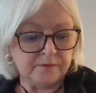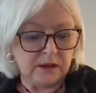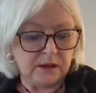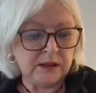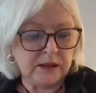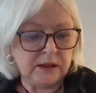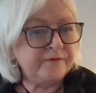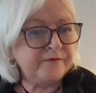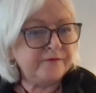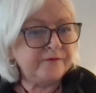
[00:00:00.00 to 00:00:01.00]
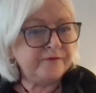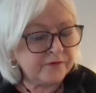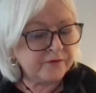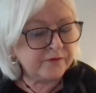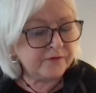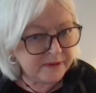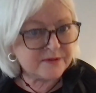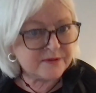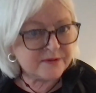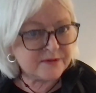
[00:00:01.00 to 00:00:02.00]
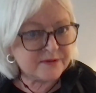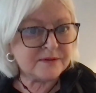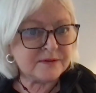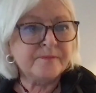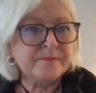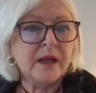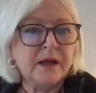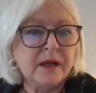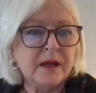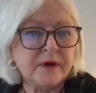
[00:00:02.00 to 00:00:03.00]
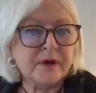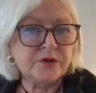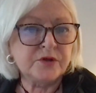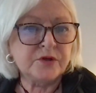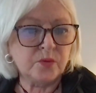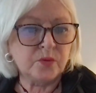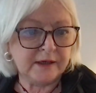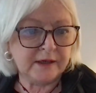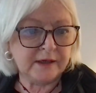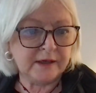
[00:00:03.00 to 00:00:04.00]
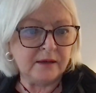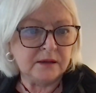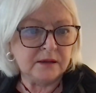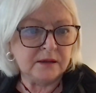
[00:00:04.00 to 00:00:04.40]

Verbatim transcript: getting a feel for the business. And so I want you to work at that.